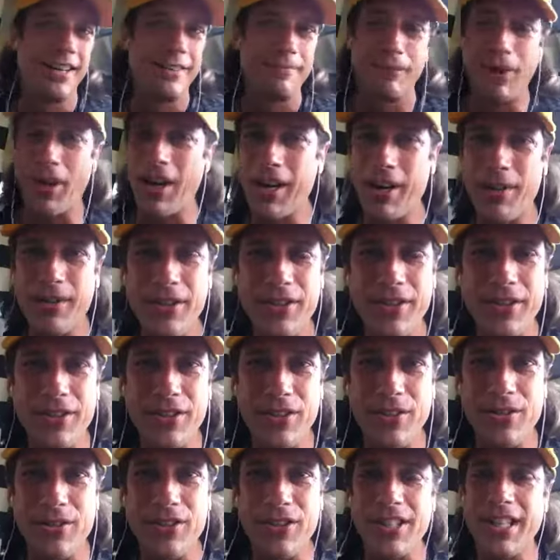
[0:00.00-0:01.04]
Mario in the
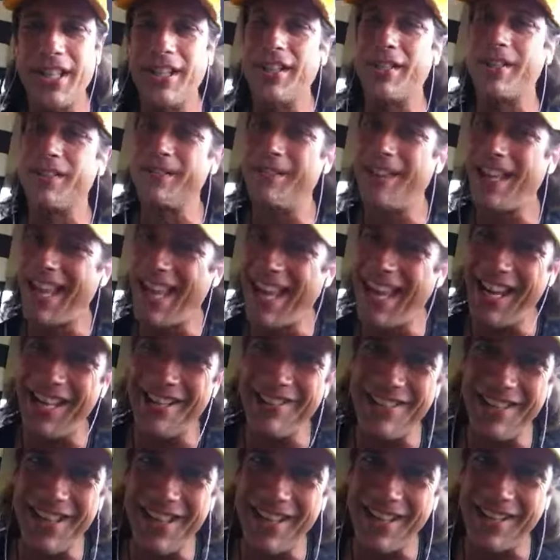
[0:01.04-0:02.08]
two-seater, A
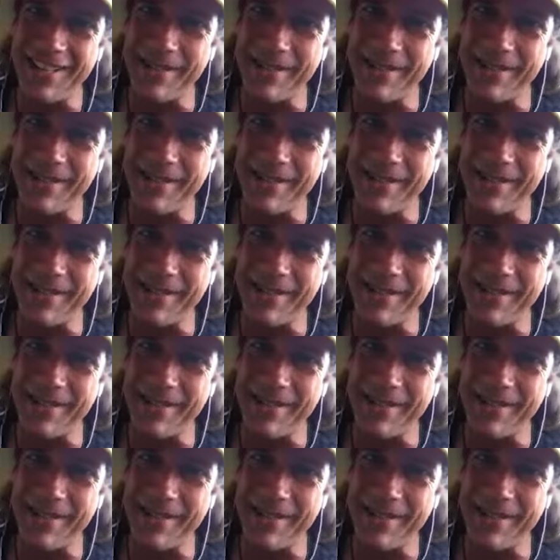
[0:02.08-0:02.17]
J